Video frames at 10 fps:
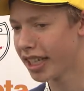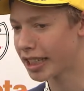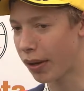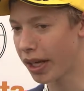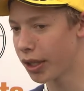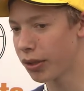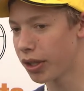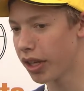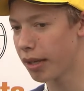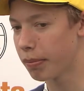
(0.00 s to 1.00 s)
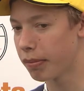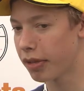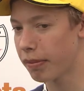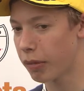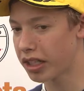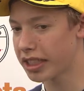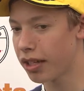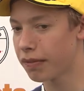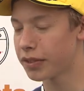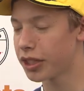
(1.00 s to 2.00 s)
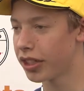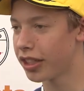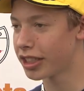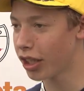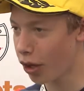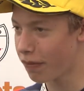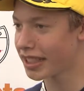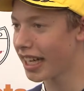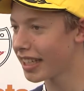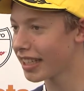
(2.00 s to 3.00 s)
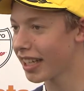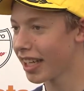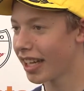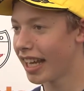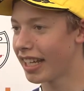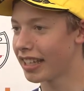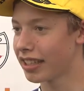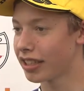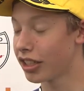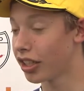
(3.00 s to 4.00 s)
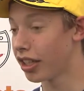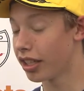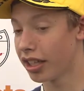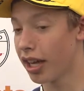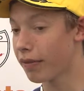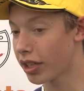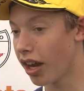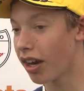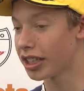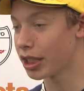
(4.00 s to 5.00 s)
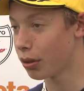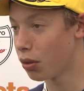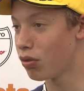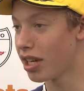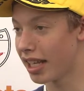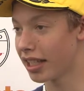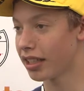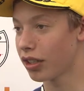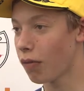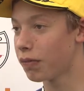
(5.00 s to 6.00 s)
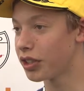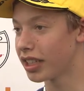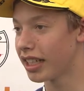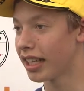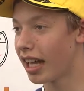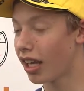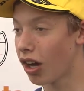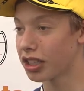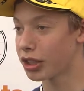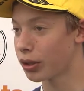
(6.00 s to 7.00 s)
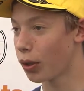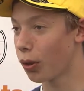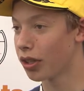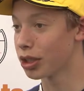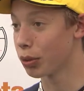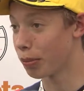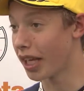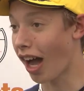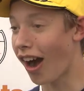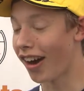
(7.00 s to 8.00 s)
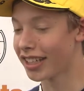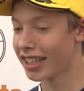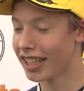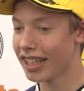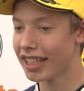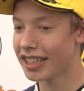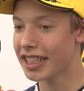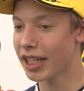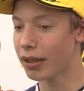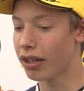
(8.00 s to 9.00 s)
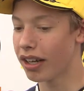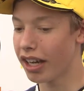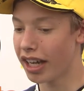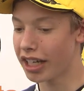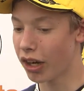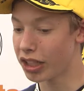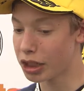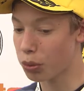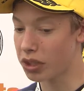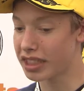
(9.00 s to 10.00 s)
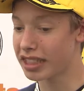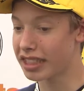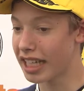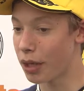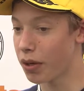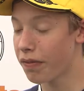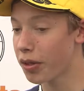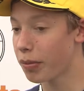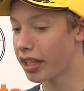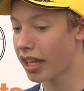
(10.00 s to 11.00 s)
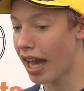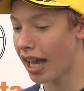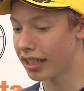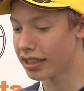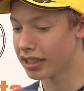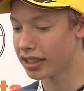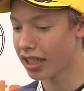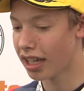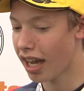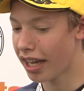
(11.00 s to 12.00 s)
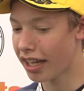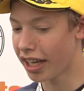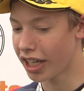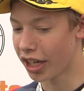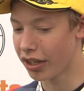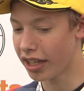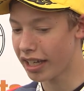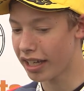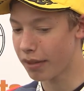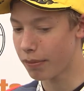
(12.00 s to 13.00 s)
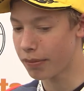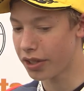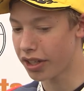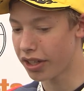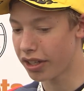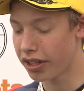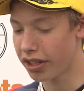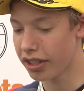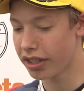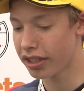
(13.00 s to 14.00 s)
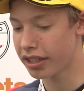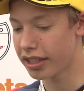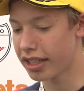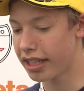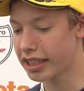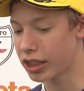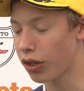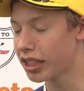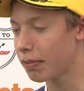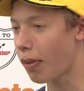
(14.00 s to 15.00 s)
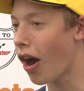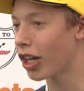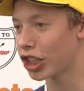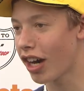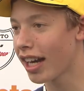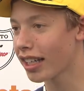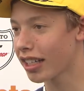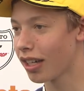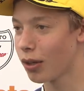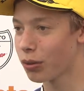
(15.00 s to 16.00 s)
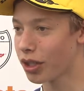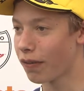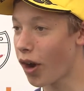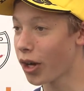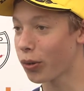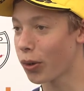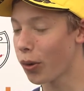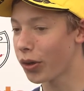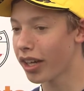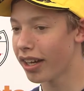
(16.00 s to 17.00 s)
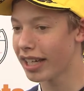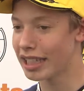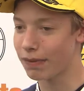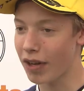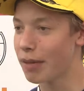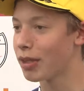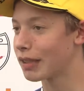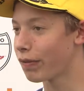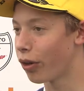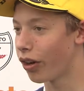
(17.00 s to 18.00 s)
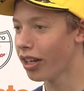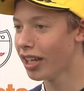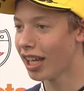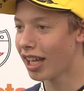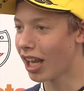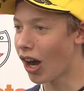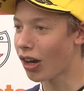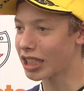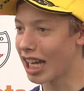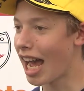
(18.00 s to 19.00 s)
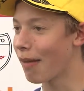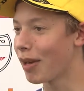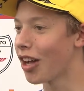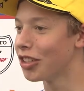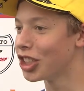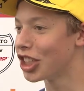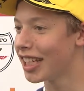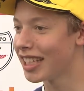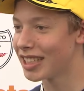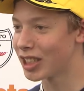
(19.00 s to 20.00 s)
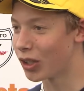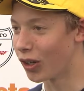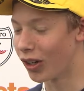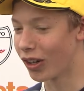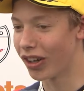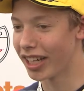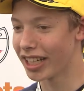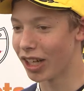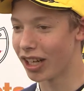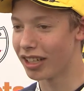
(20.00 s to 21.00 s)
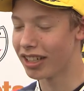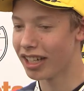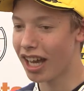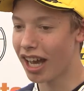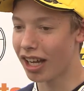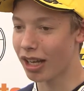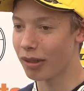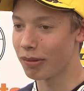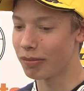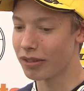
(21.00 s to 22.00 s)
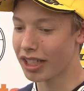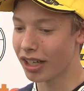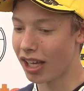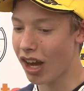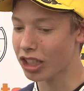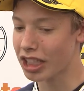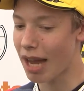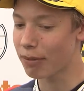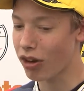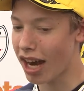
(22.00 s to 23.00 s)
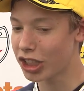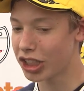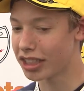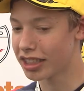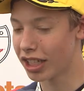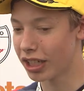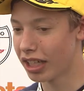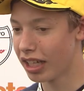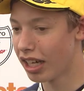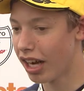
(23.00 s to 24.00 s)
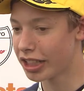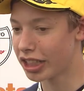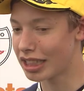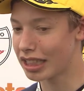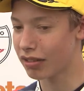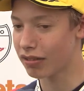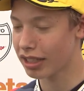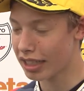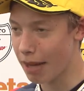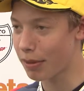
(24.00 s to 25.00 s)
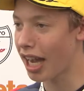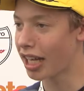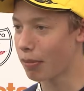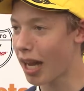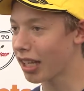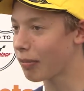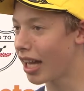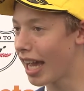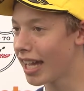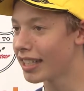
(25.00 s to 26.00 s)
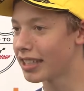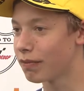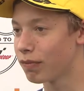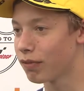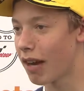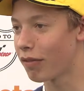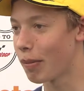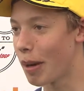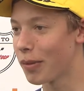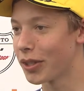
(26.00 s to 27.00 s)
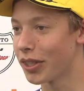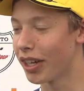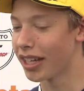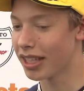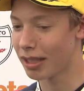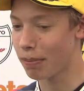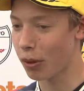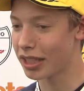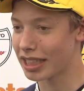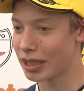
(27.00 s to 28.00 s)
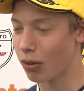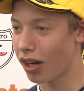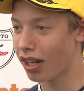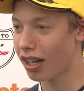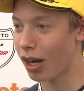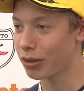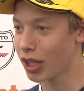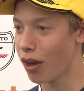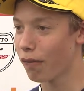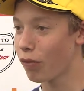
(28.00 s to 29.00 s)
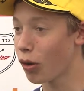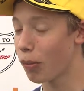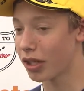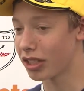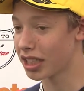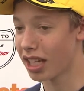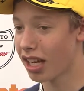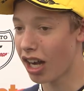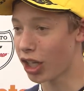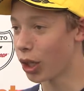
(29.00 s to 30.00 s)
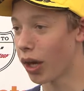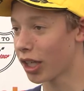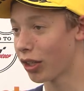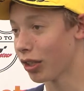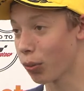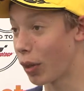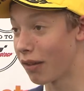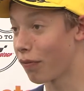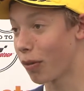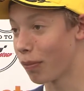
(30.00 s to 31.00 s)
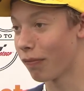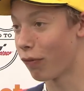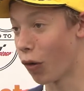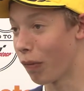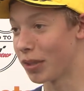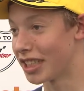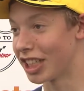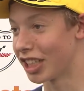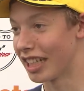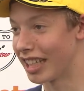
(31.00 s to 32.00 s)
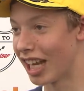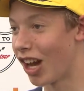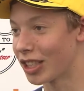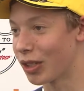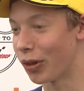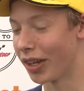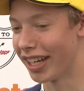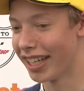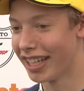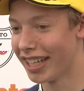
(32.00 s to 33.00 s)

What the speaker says: So I knew that in myself to overtake in the other guys who are really confident in that last 2 corners would be hard. So you know, I just wanted to stay with them, and you know, this Donington Park track, the final corner is famous for last lap lunges or you know, last lap crashes. So I just kept that in the back of my head and remembered that the points is what I was going for, because I knew I couldn't win from 4th position in the last corner.